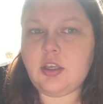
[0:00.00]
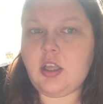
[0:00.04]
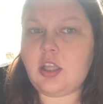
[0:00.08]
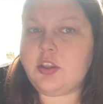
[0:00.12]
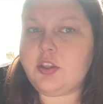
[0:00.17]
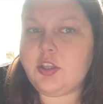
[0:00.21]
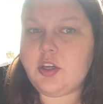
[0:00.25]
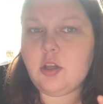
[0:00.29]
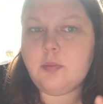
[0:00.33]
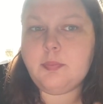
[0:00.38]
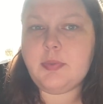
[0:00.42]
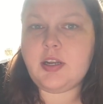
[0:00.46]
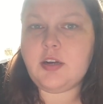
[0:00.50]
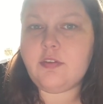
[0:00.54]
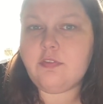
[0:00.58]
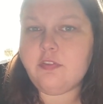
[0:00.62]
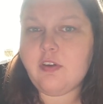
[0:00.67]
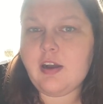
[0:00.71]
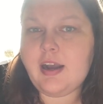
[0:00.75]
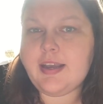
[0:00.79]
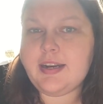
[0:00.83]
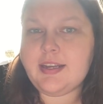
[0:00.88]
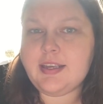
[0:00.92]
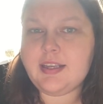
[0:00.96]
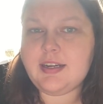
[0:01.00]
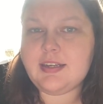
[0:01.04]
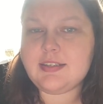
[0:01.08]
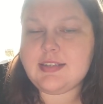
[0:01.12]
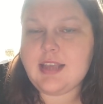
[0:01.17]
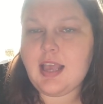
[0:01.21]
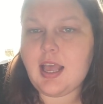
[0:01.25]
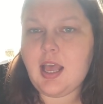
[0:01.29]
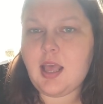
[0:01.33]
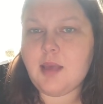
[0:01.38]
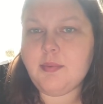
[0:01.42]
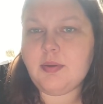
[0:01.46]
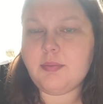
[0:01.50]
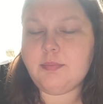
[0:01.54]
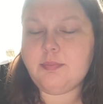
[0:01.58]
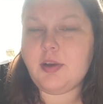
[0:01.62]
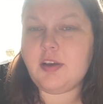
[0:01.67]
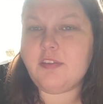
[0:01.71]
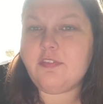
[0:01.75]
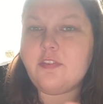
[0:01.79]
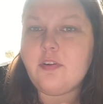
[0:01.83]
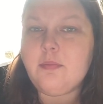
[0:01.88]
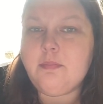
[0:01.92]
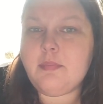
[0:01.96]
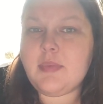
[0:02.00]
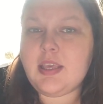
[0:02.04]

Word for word: a little bit of writing at a time. But for